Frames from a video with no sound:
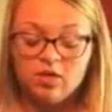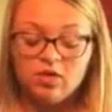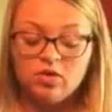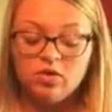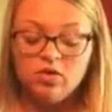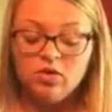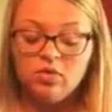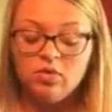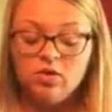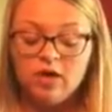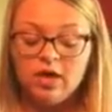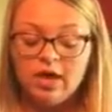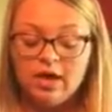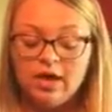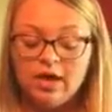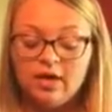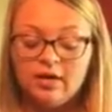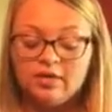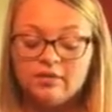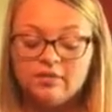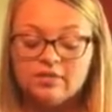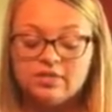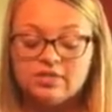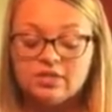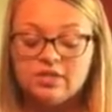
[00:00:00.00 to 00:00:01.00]
You will
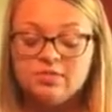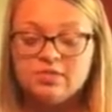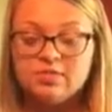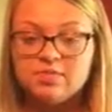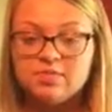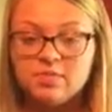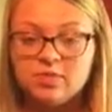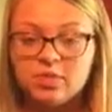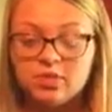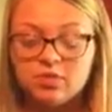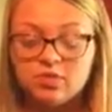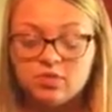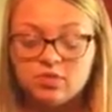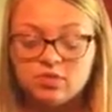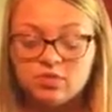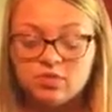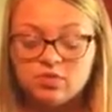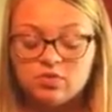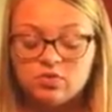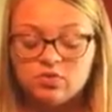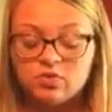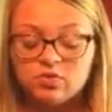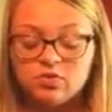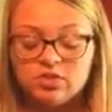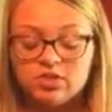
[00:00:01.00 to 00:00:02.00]
have sleep
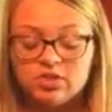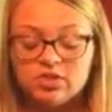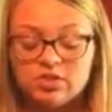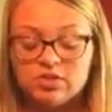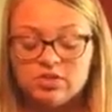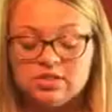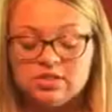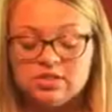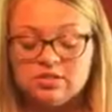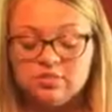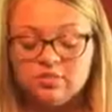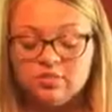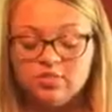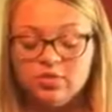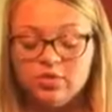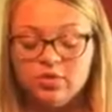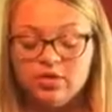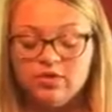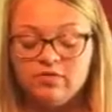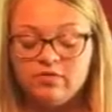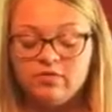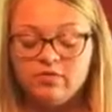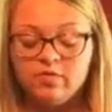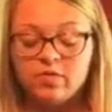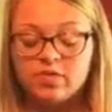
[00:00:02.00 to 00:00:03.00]
spindles, which is
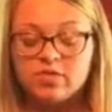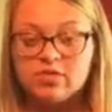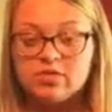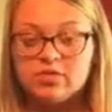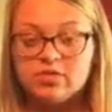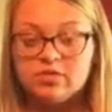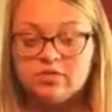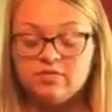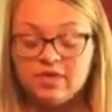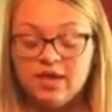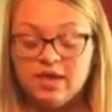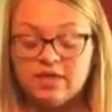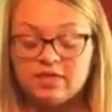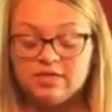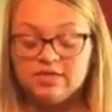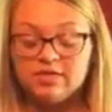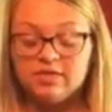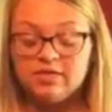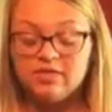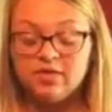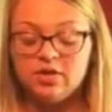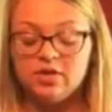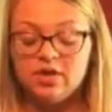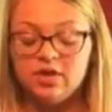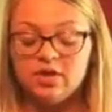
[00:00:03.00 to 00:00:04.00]
brief bursts of
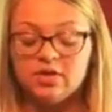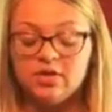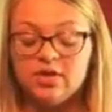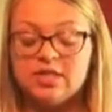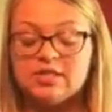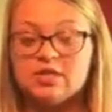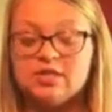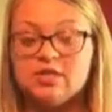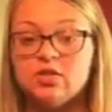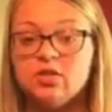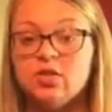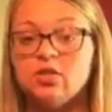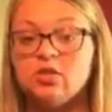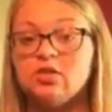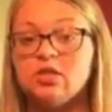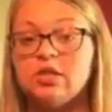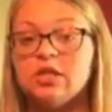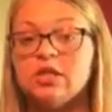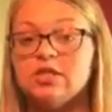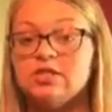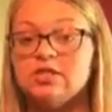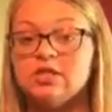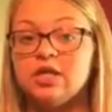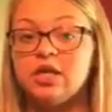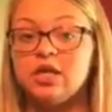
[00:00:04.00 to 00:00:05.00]
activity lasting
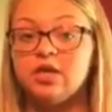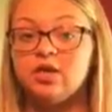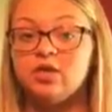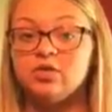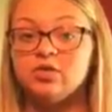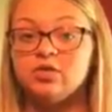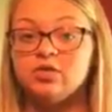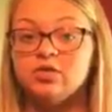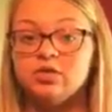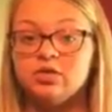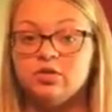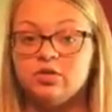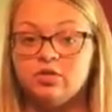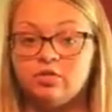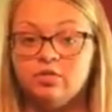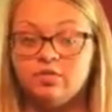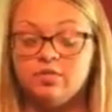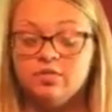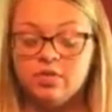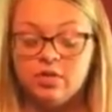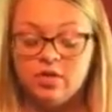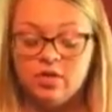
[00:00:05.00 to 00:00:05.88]
only a second or two.